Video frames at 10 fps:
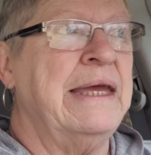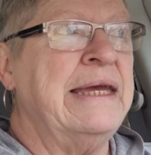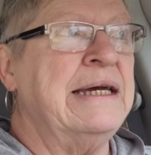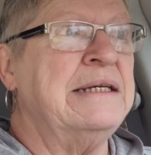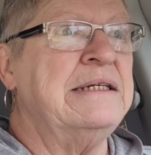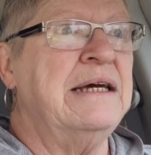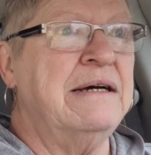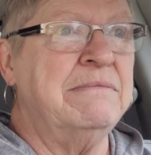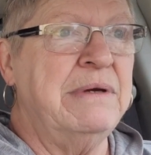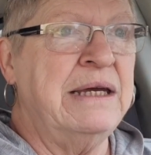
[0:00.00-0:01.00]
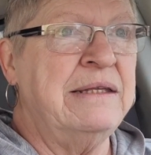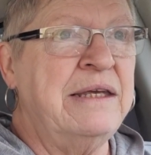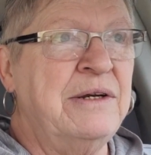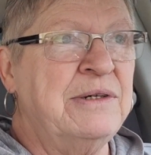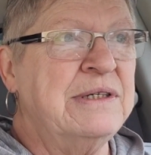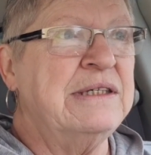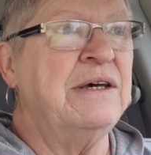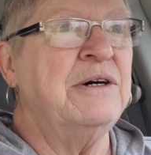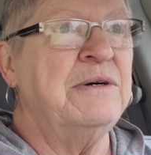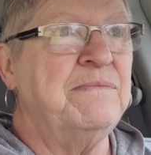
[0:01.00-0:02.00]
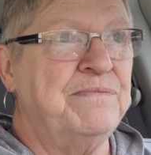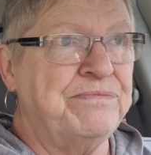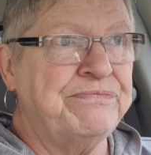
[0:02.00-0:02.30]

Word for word: And, um, and then also,